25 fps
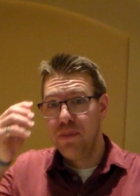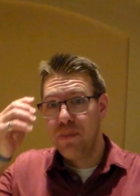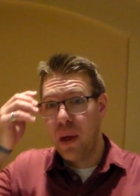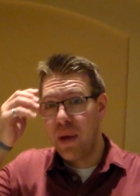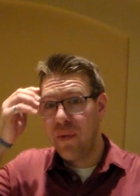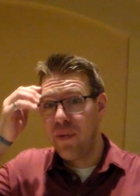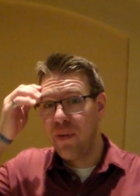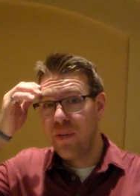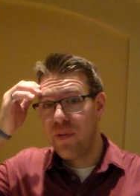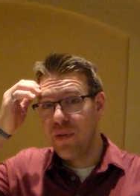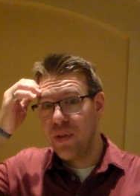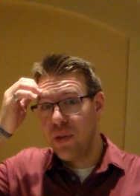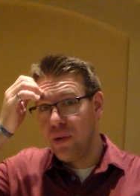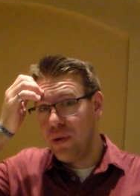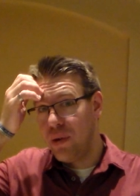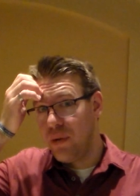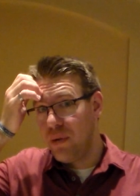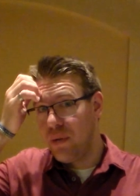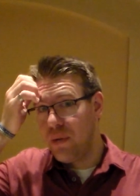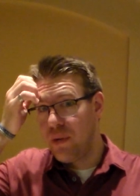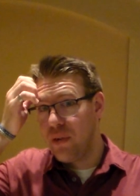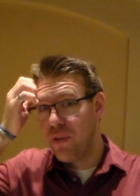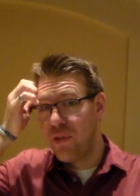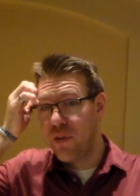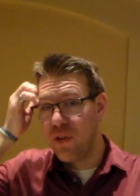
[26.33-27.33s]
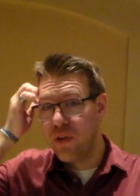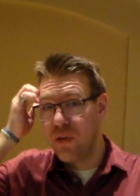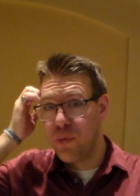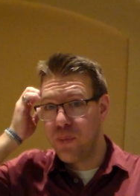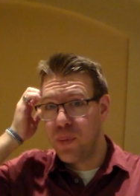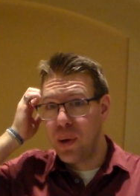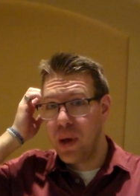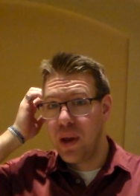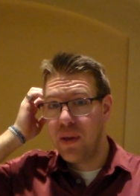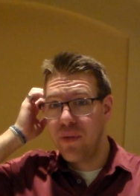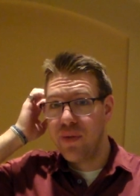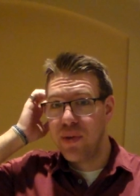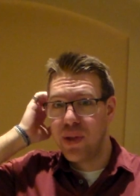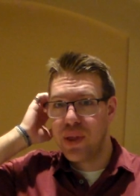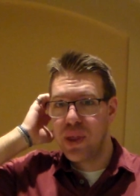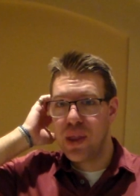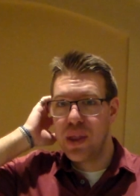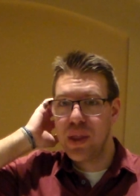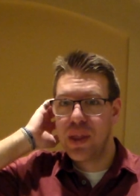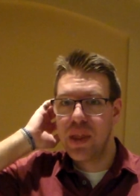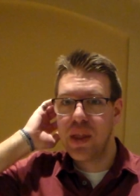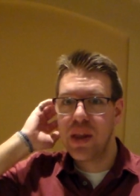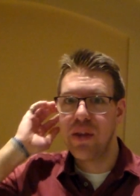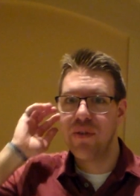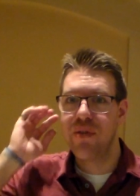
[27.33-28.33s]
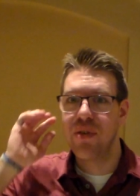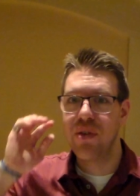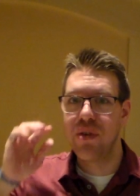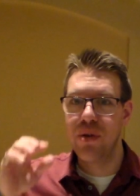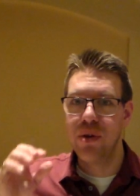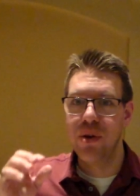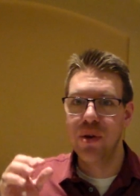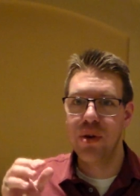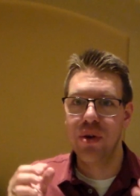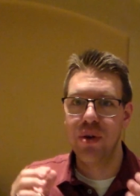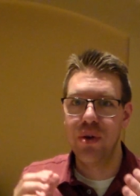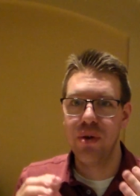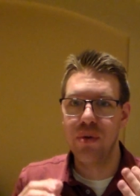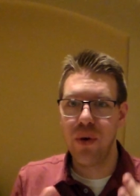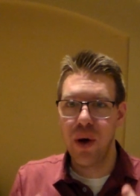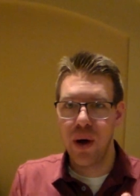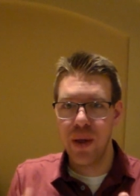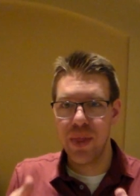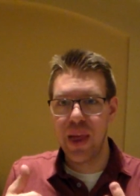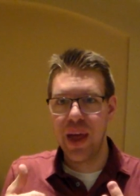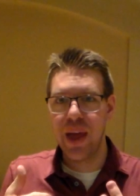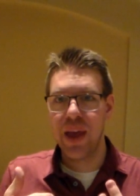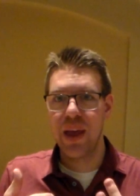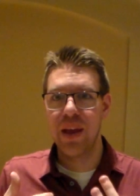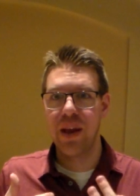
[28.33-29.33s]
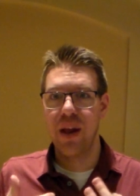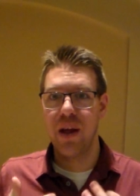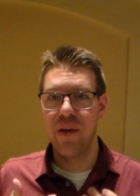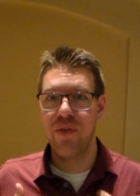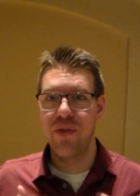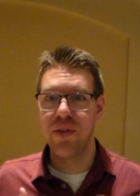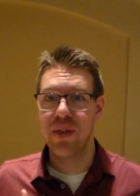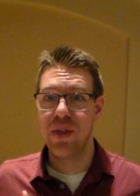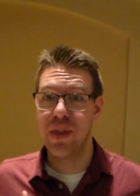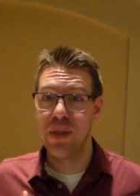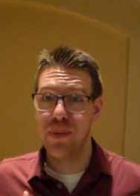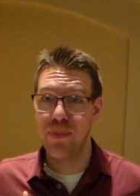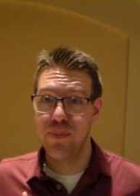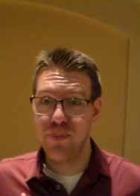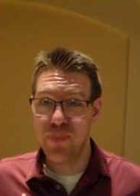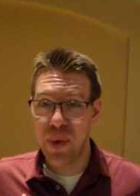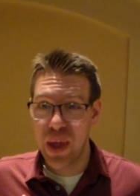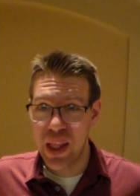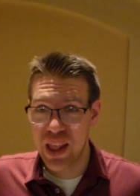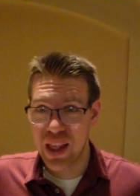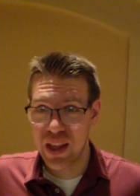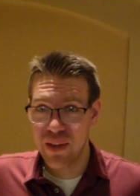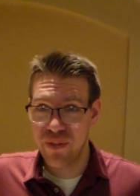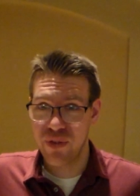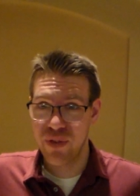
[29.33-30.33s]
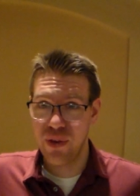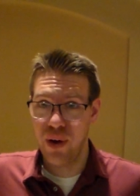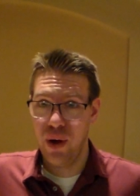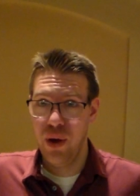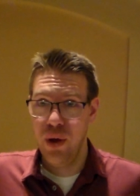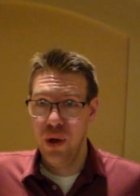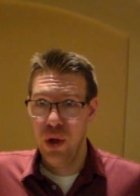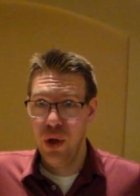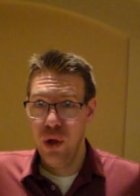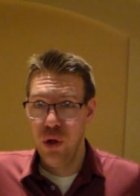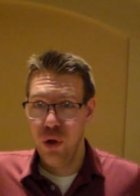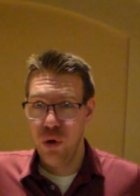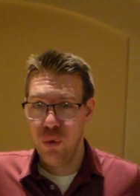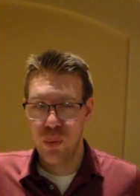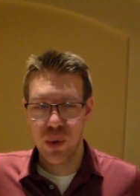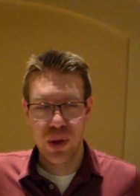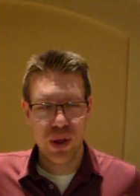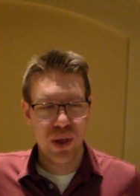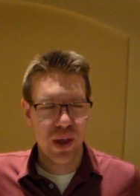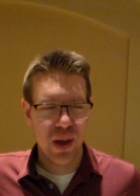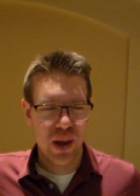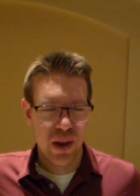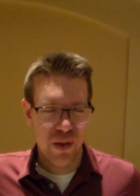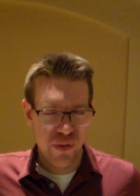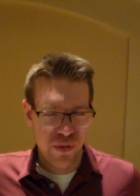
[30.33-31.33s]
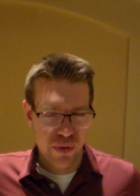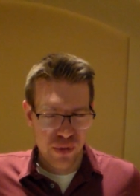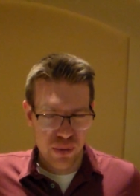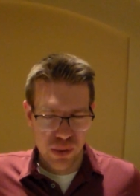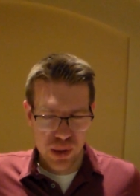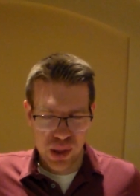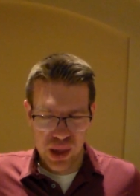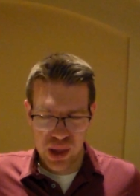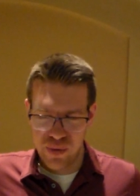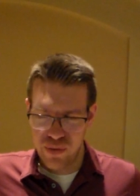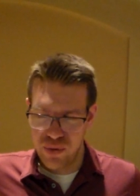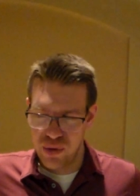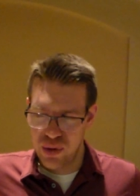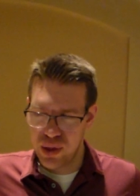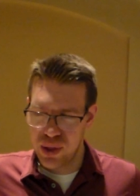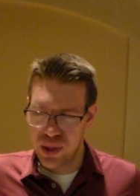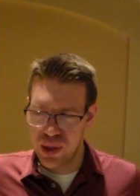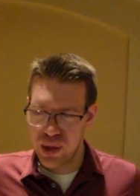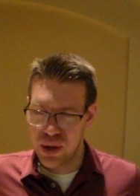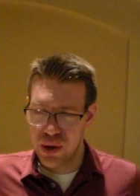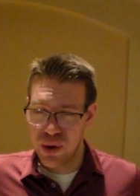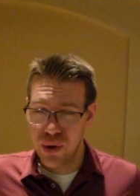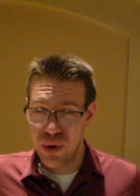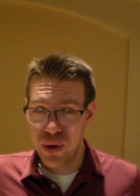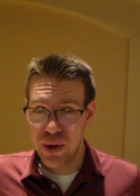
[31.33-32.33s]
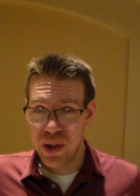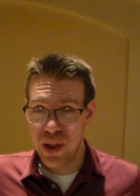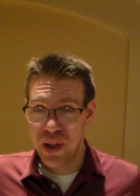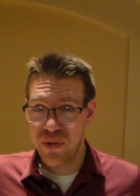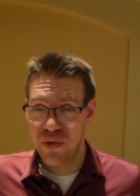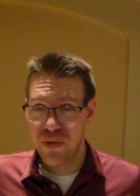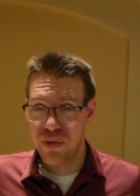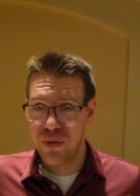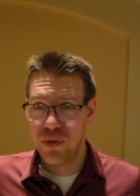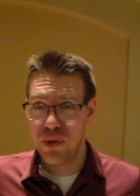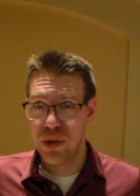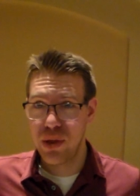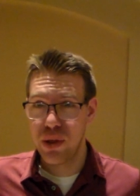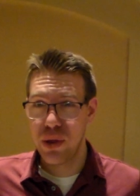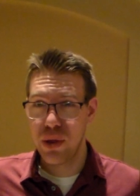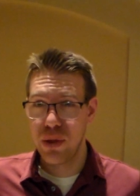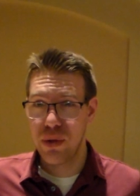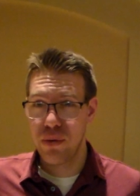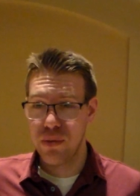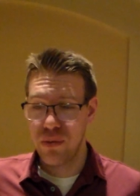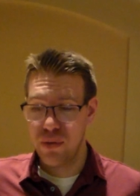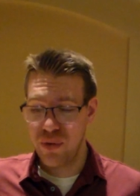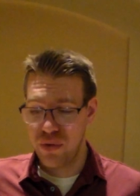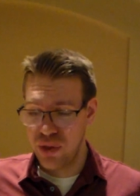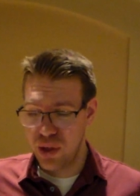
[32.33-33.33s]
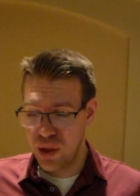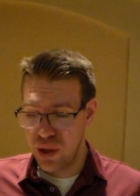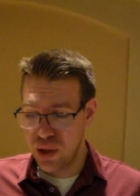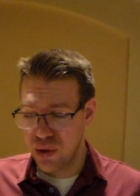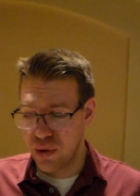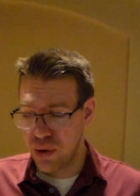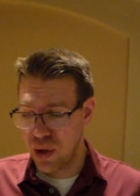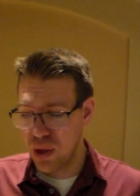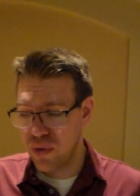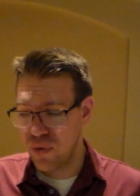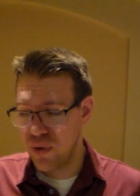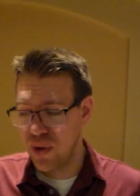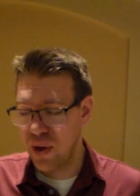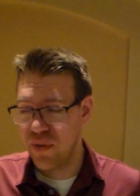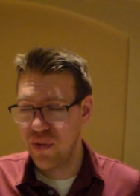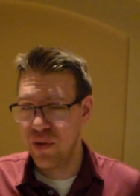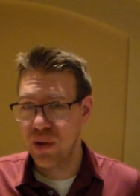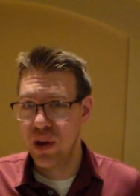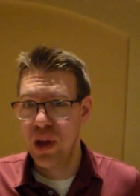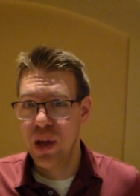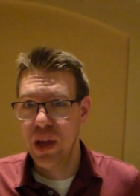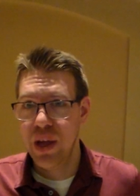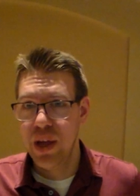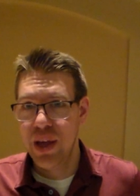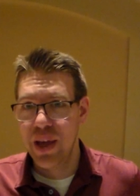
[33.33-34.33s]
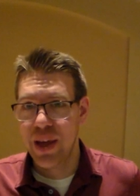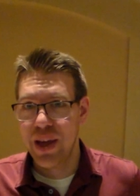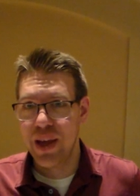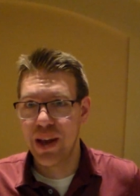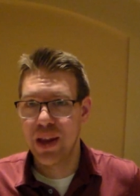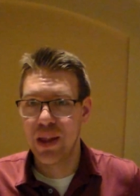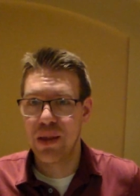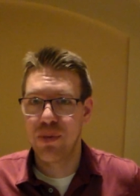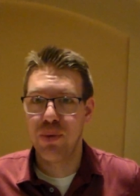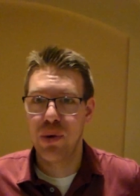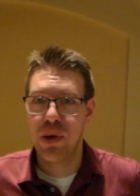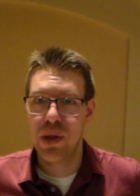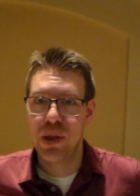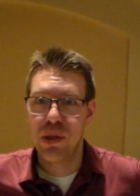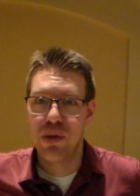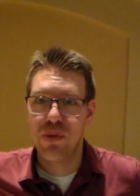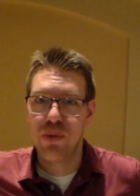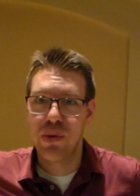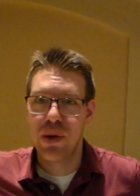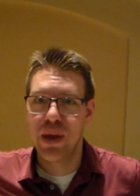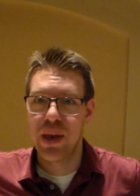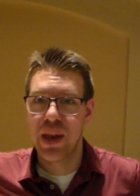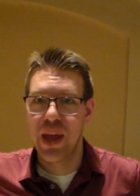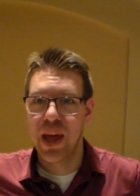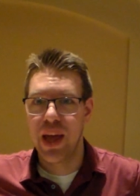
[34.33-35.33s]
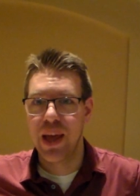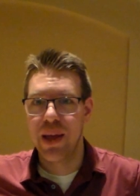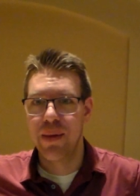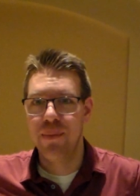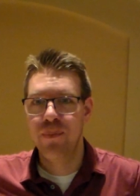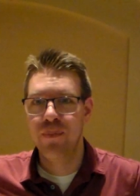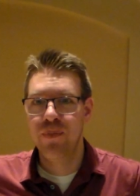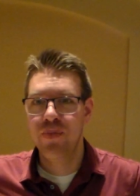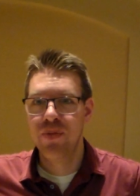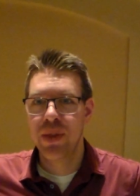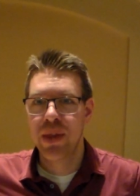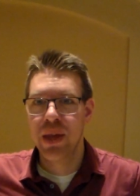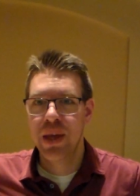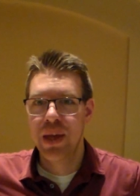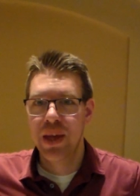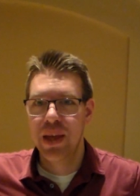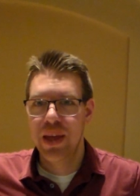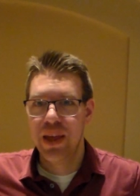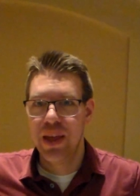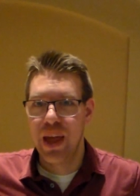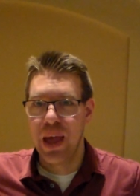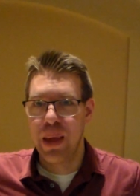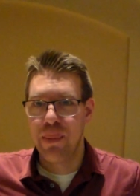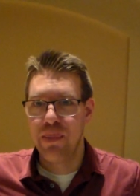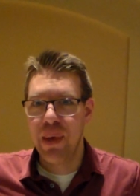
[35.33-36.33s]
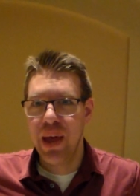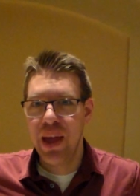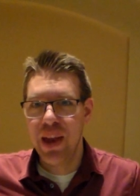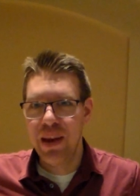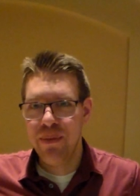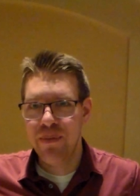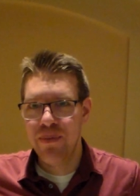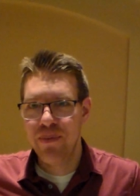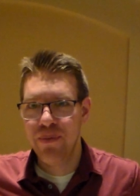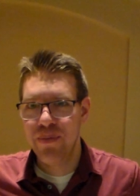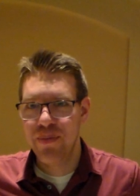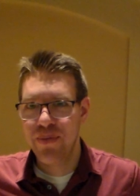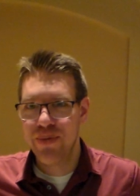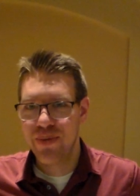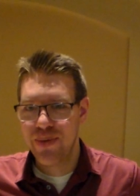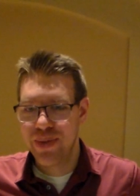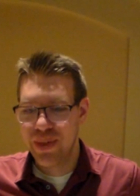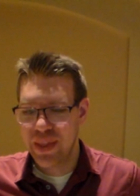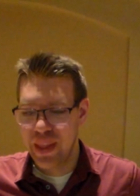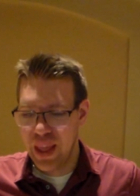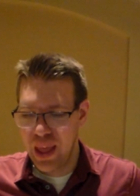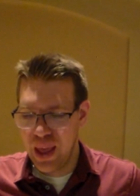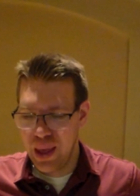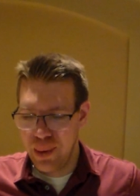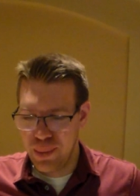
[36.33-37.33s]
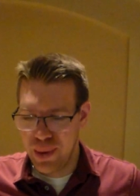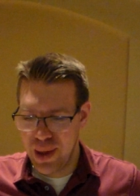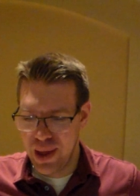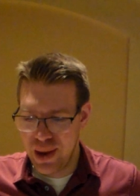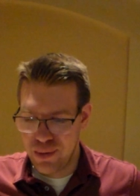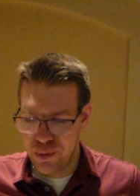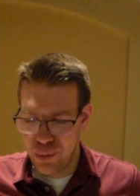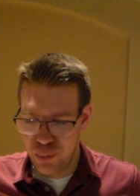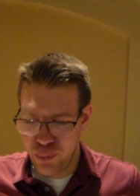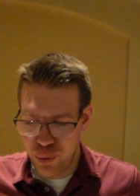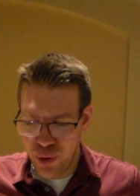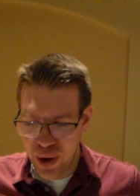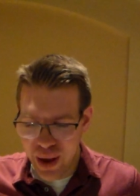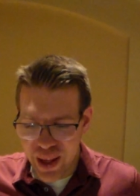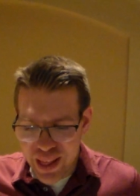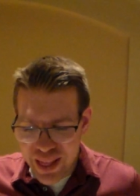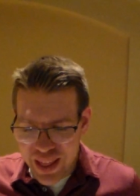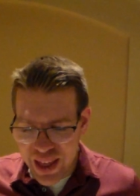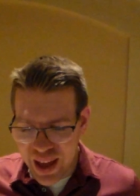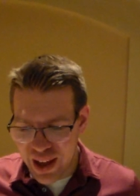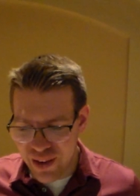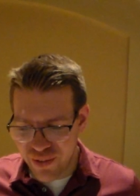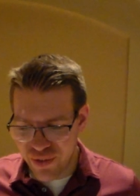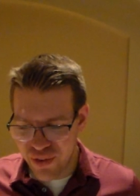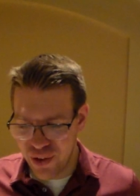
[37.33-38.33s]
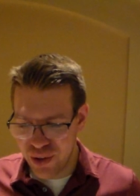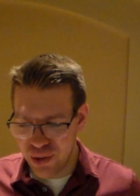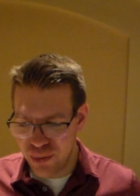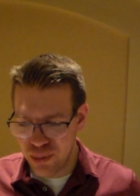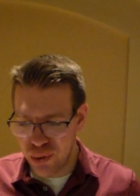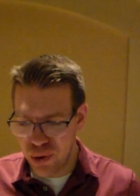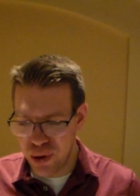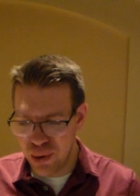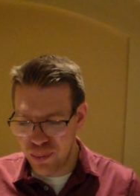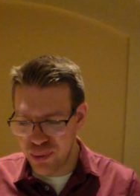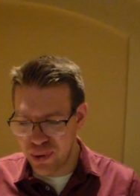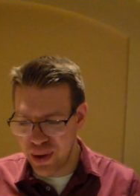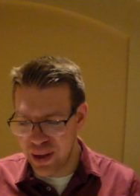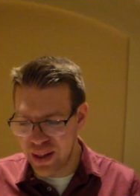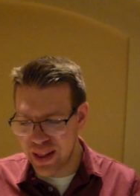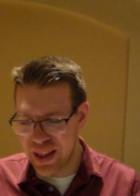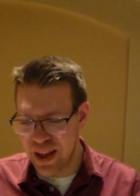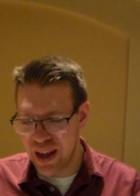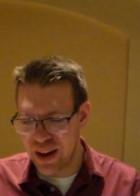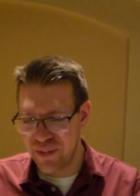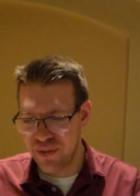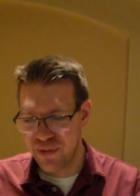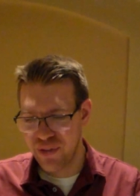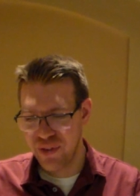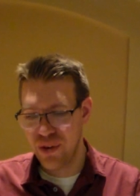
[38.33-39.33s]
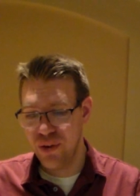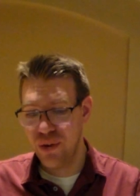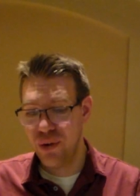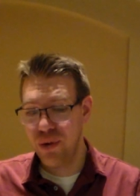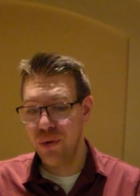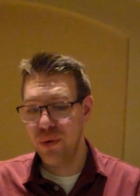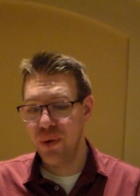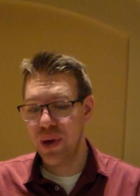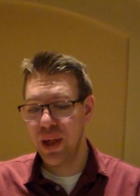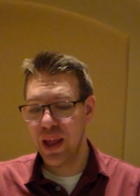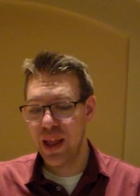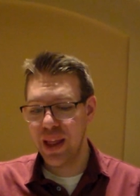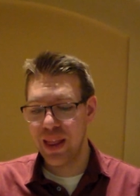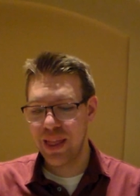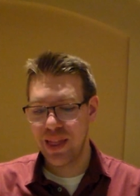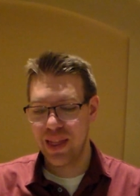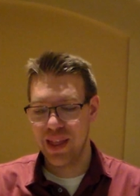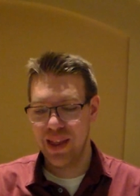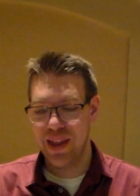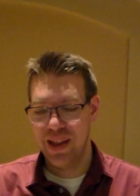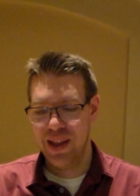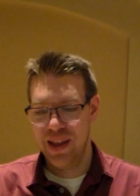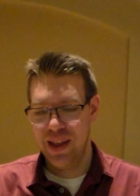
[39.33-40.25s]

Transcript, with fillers: by faith alone, and if you repent of your sins, and if you do all that, it offers you the best gift of all, which you can ever receive, which is eternal life with Jesus Christ forever in His presence when you die. Amen. Amen. Well, praise God for His word. Praise God for who He is.